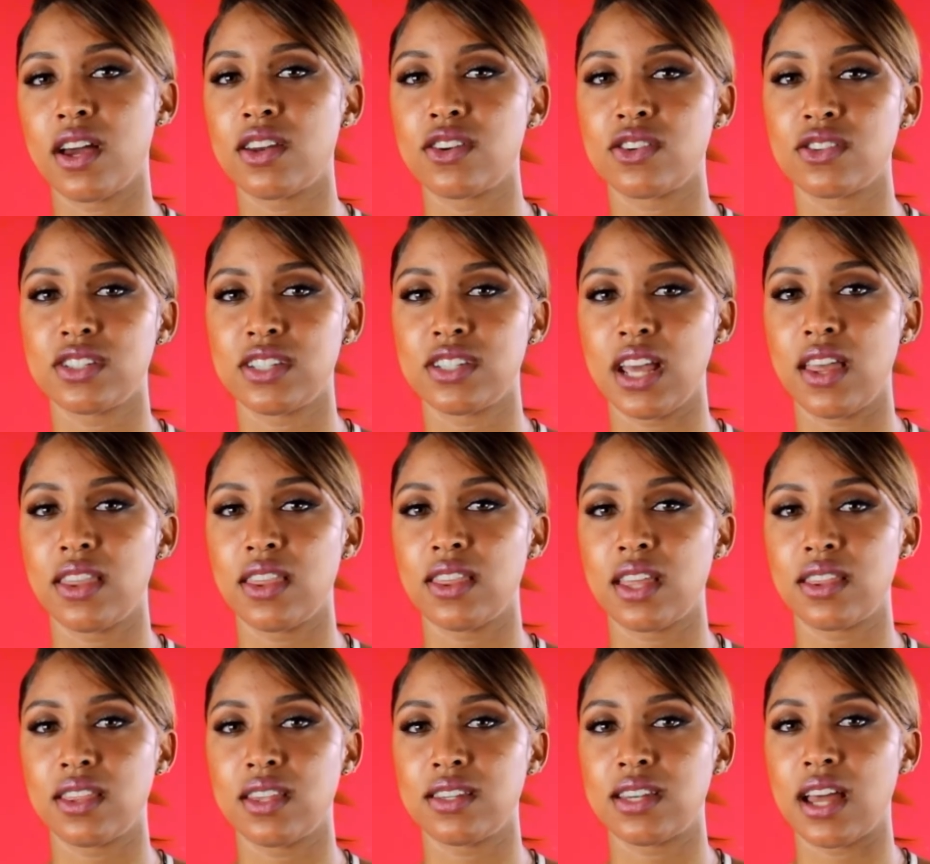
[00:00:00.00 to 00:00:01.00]
to understand
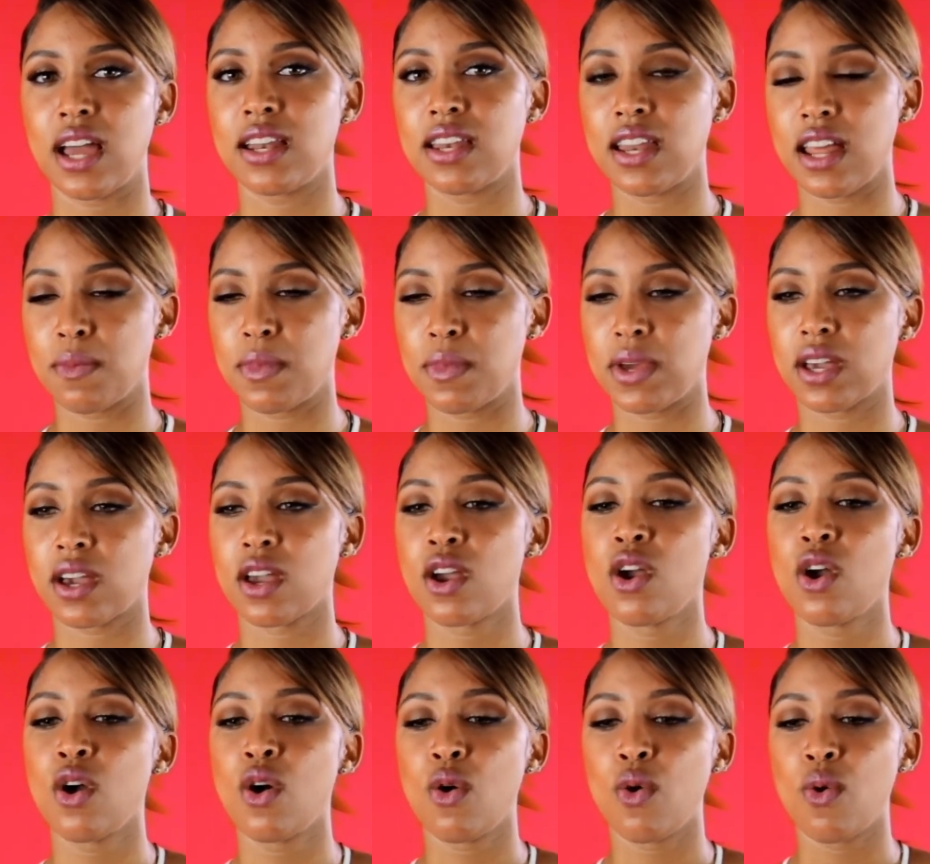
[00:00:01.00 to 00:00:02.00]
that the dynamic
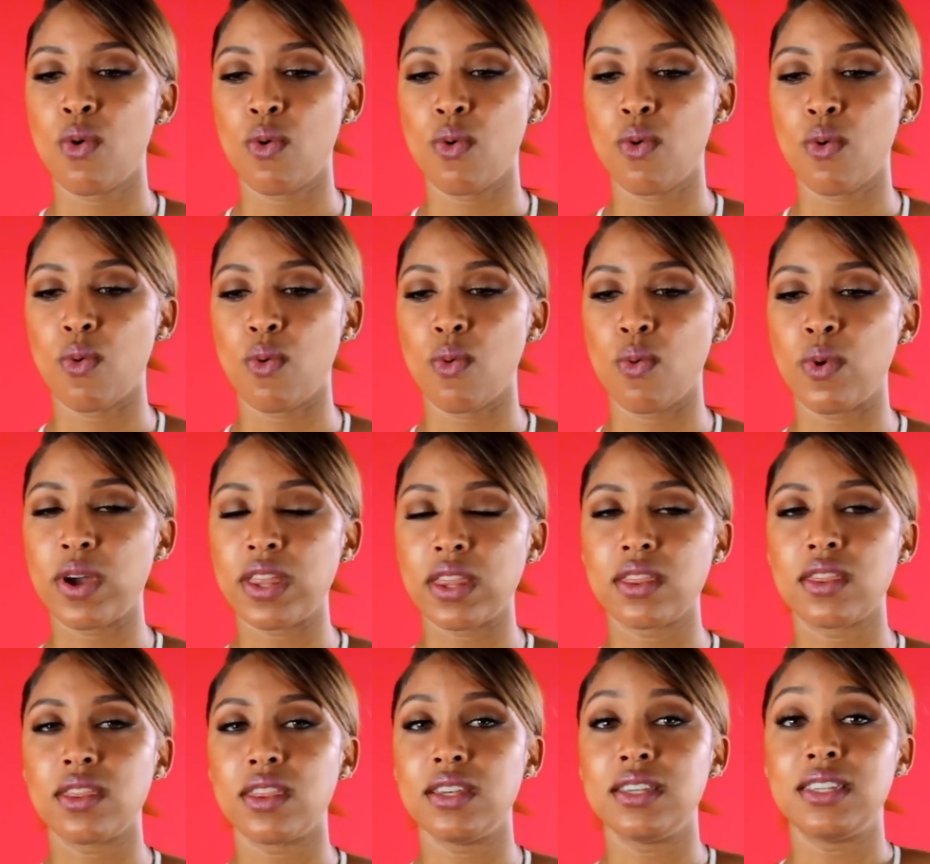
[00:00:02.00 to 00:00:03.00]

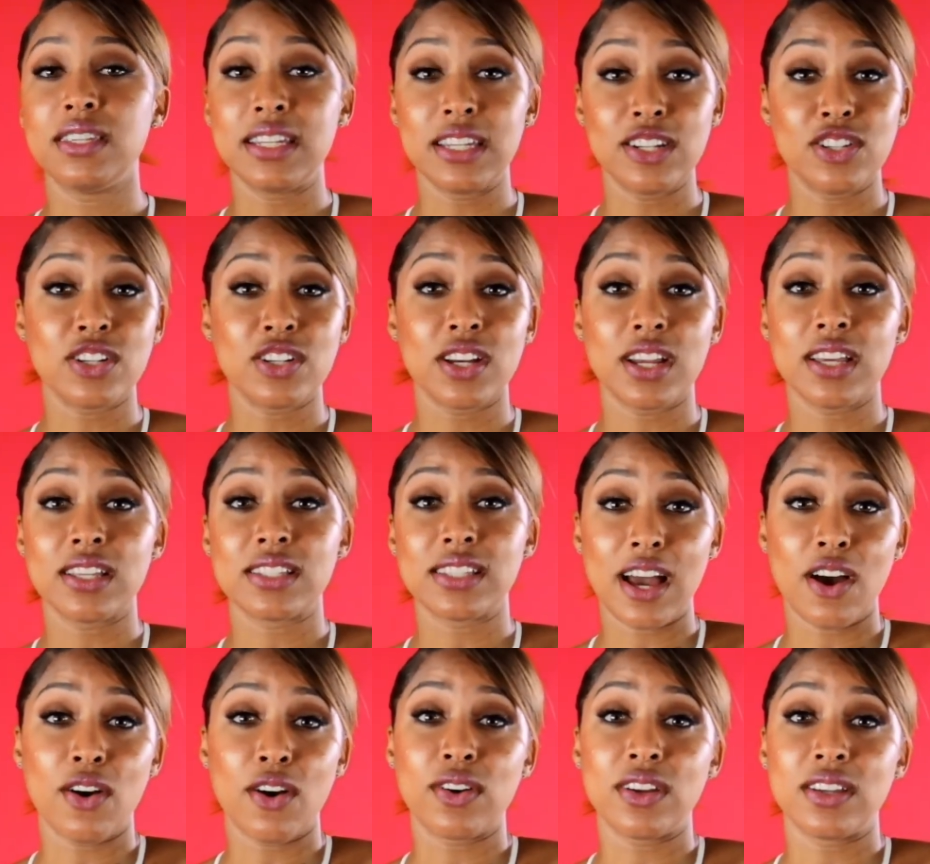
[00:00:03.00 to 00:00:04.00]
when the DJ is
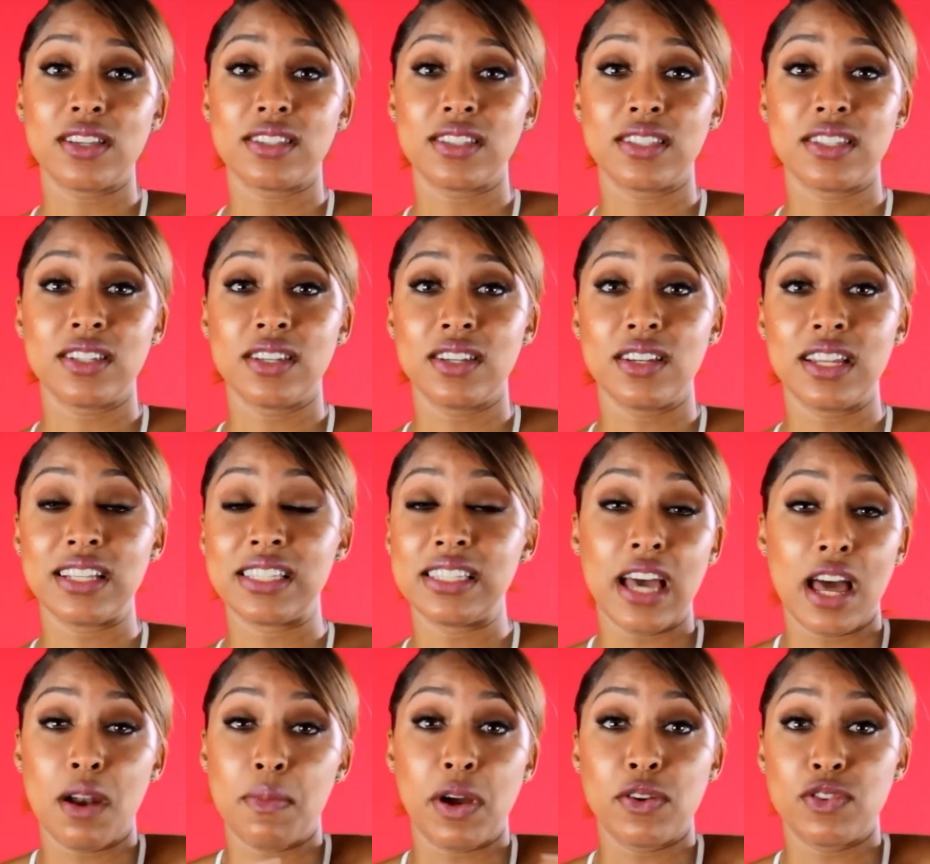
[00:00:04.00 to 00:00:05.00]
out, it's, it's
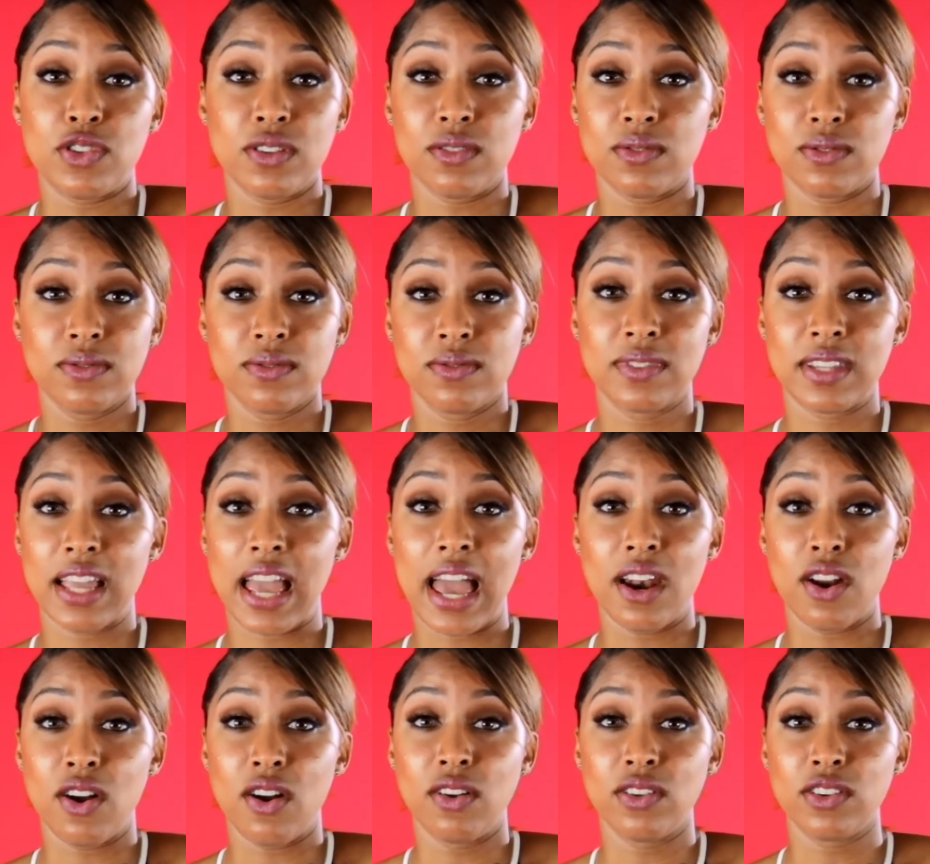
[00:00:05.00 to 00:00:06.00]
not about you
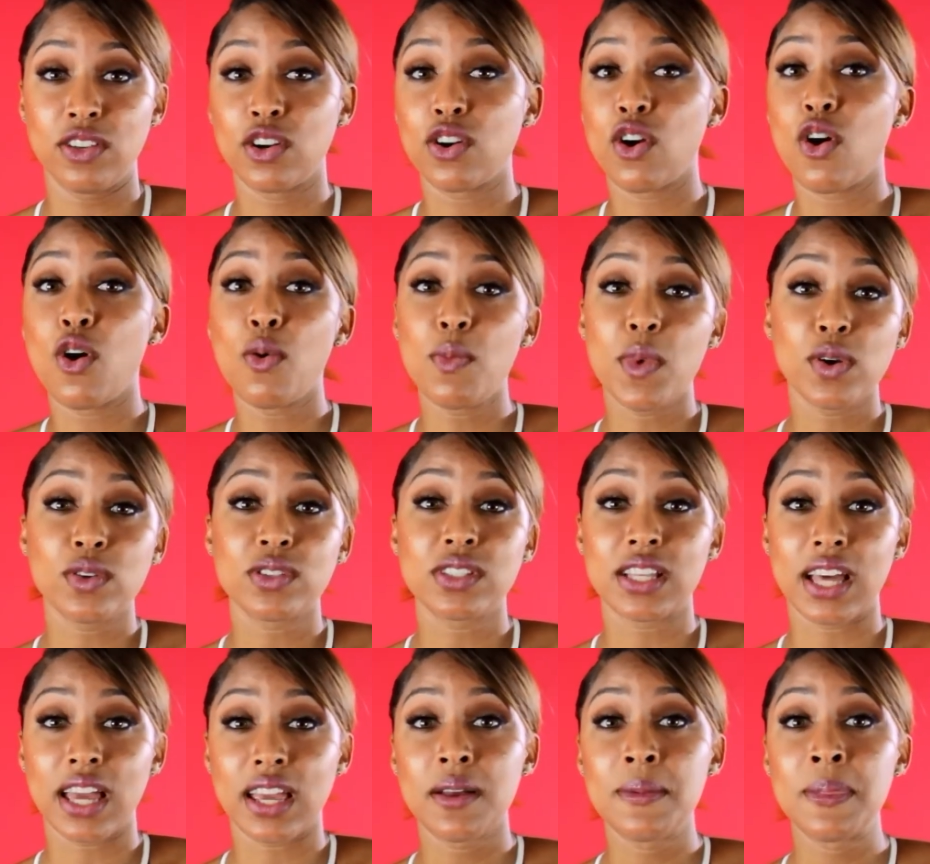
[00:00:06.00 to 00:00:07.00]
at all. You're
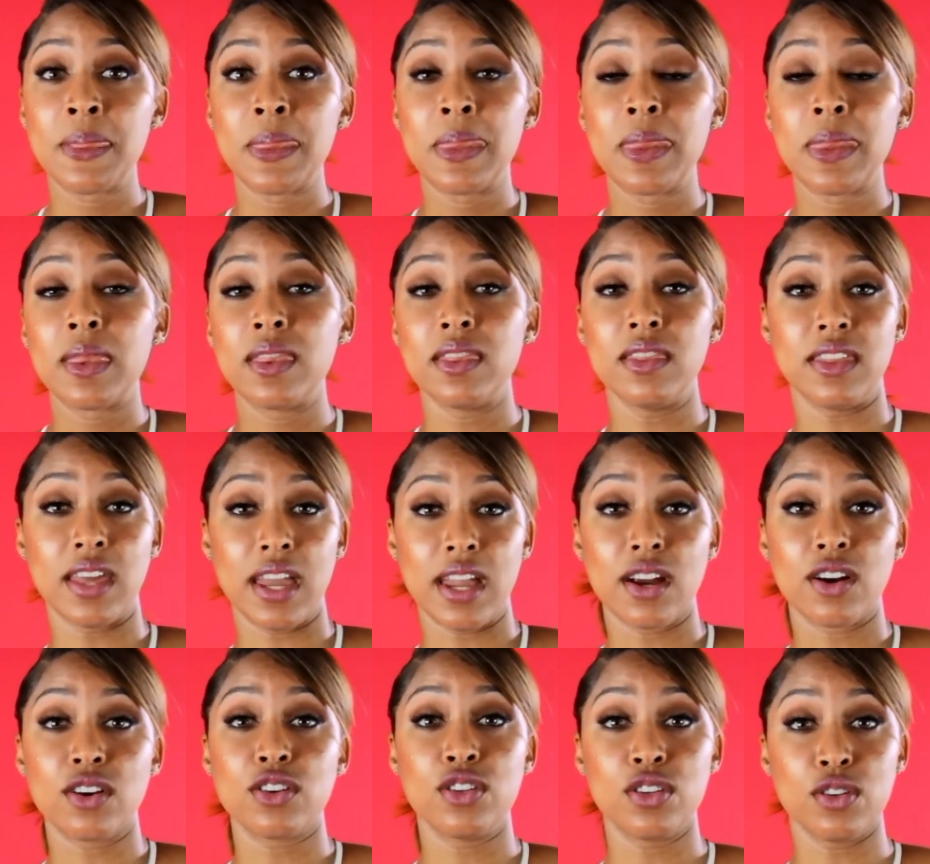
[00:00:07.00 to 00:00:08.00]
almost like
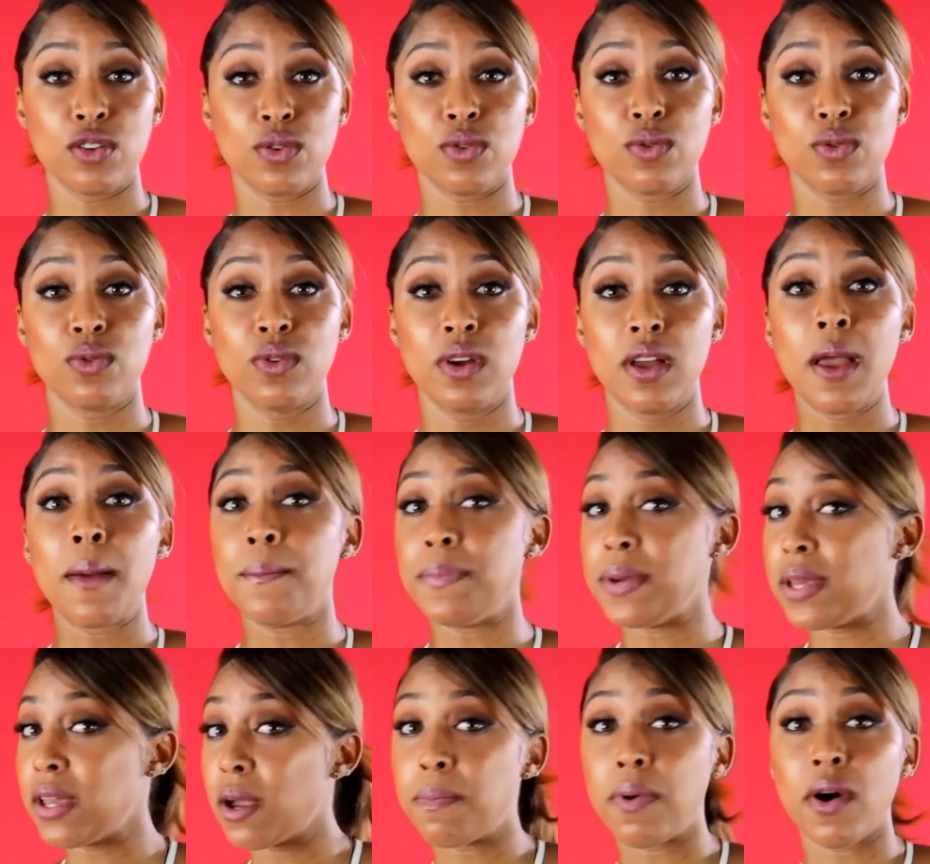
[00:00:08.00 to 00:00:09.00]
there to
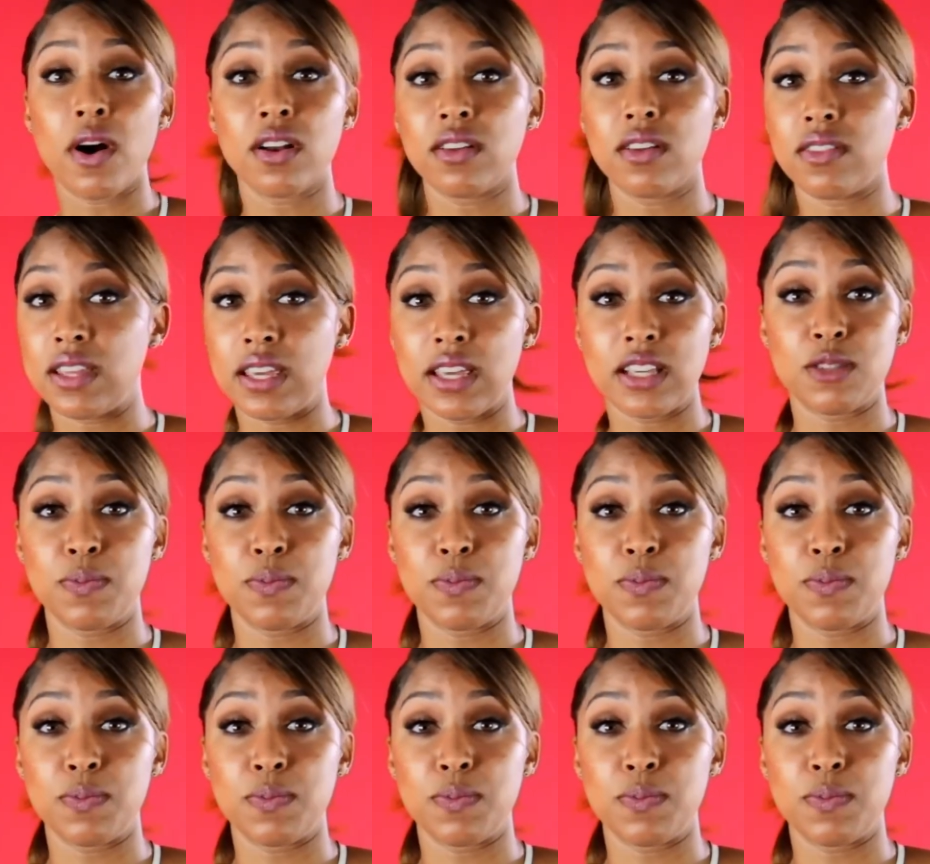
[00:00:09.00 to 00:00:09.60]
be a part of the